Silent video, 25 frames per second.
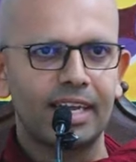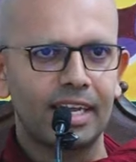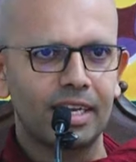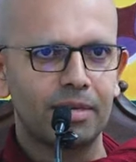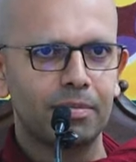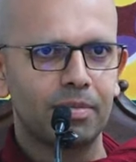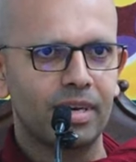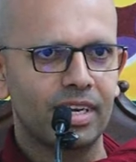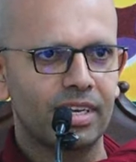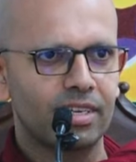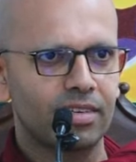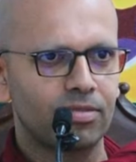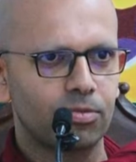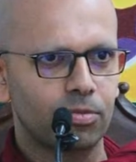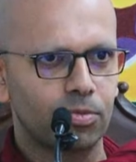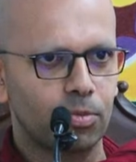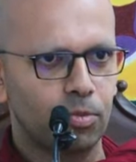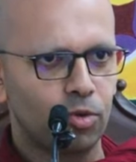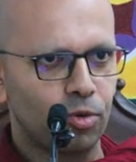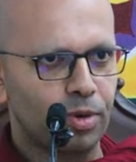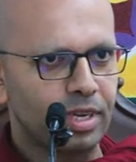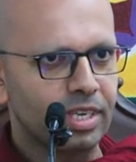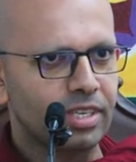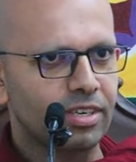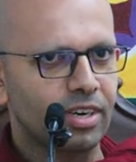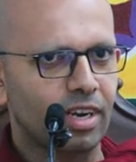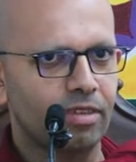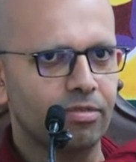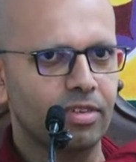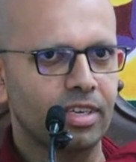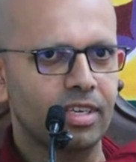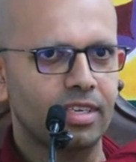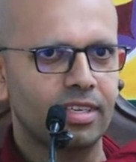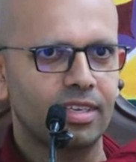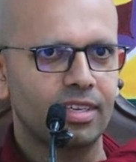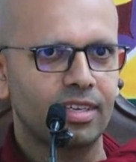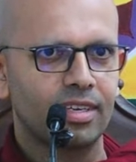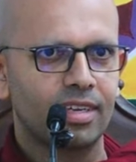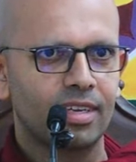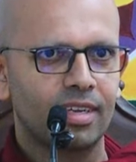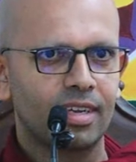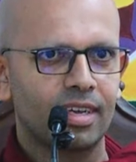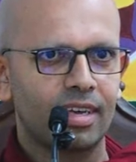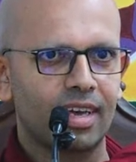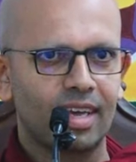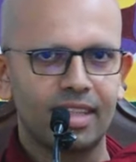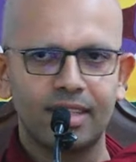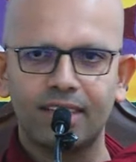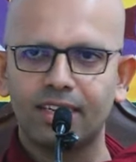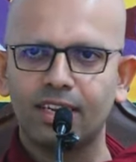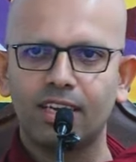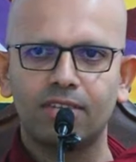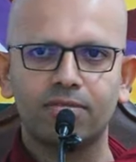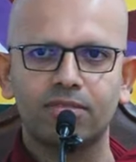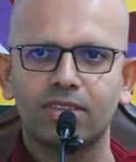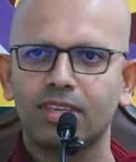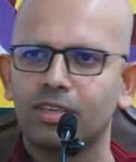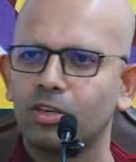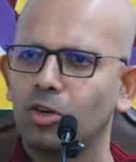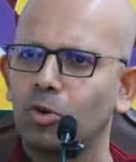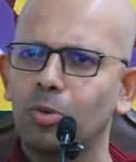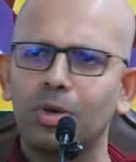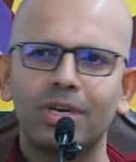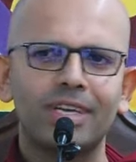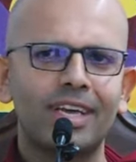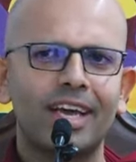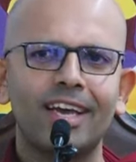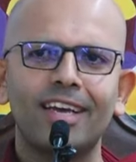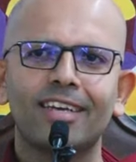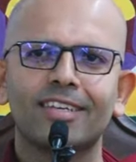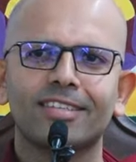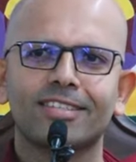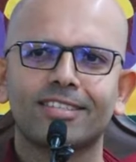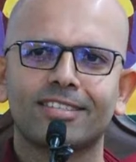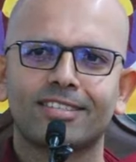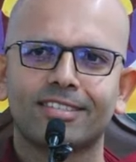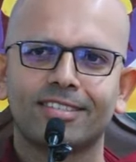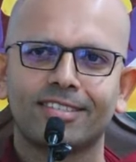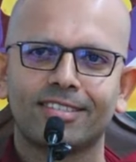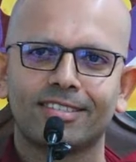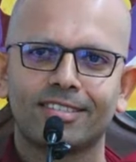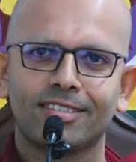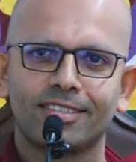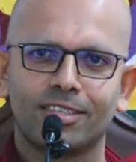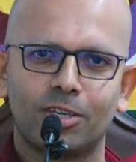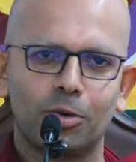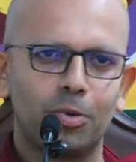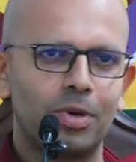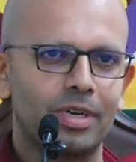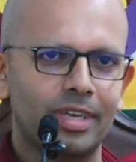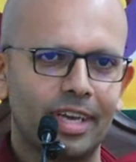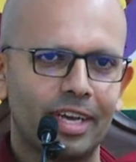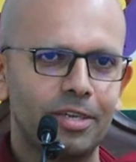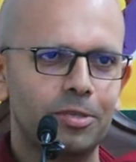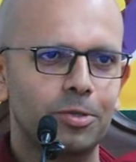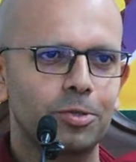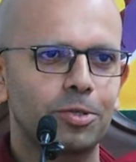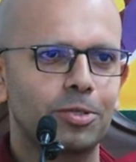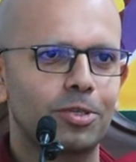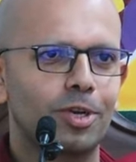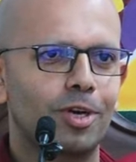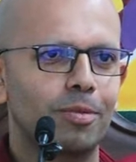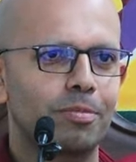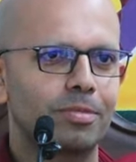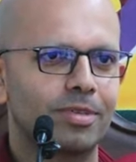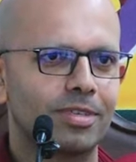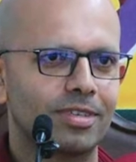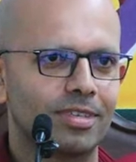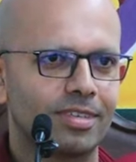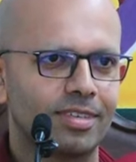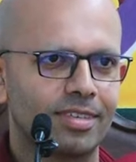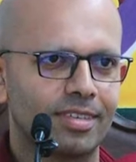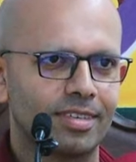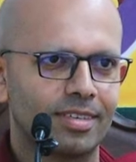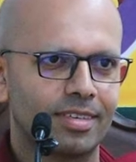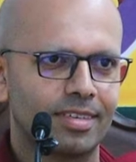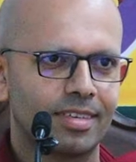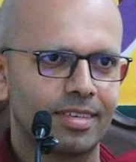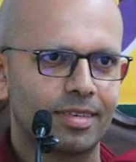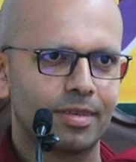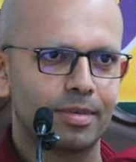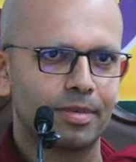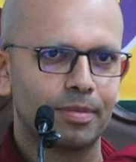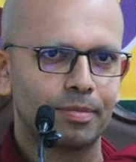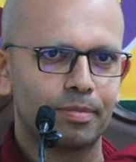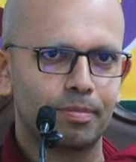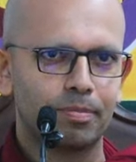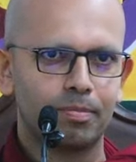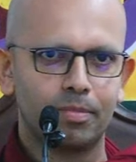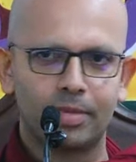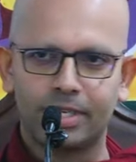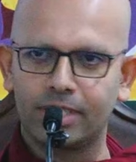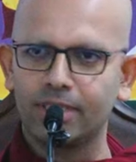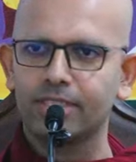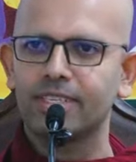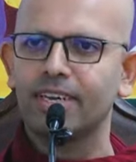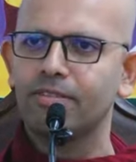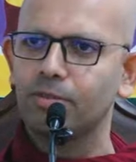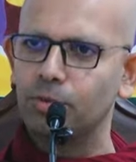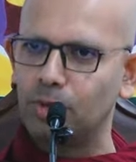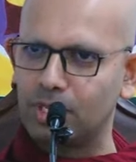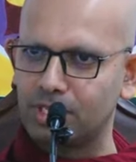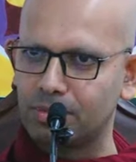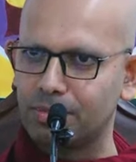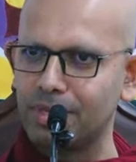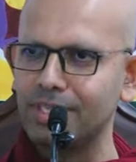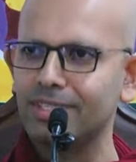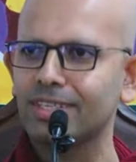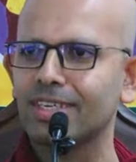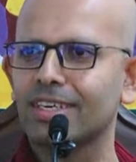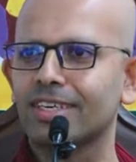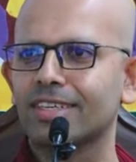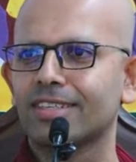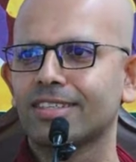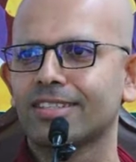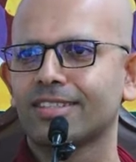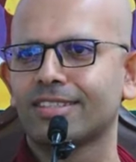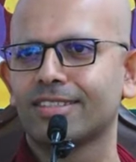hit by moving traffic, and then after that, no one cares. No one cares to stop because everyone's busy.